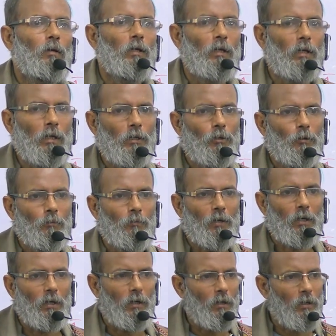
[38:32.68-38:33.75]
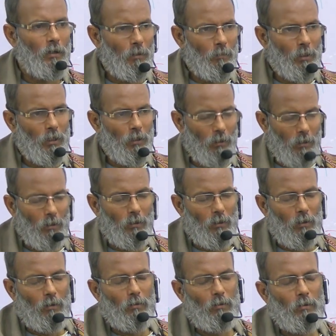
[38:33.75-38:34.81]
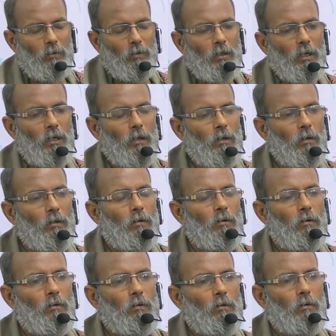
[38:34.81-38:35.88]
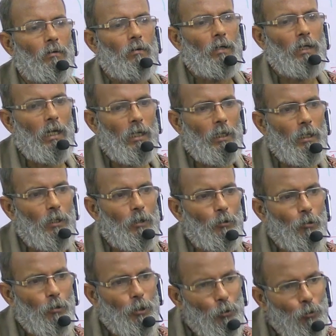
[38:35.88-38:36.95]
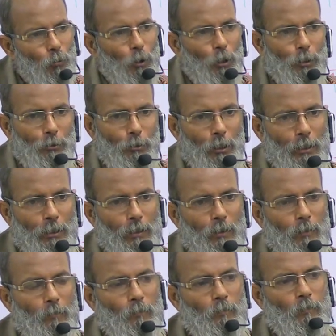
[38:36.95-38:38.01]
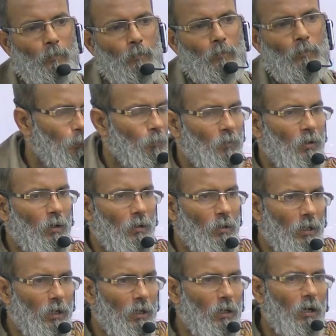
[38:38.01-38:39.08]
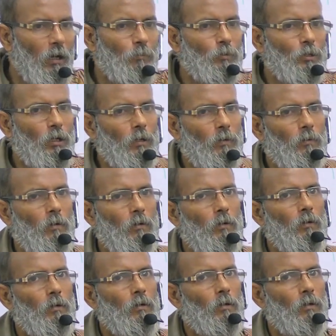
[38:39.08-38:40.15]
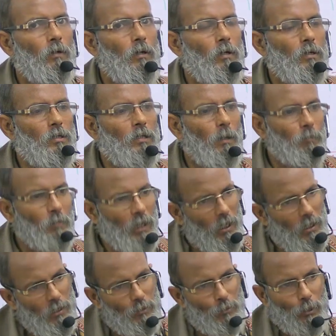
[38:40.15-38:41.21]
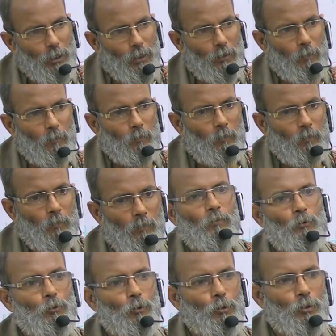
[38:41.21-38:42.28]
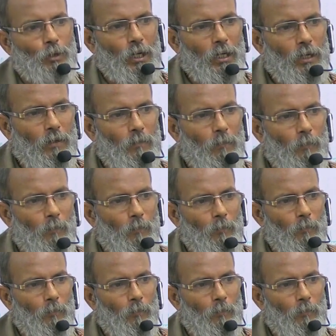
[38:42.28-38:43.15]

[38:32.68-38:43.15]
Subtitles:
In case of intermediate, then calcaneo-cuboid joint. Then comes the subtalar joint. So 3.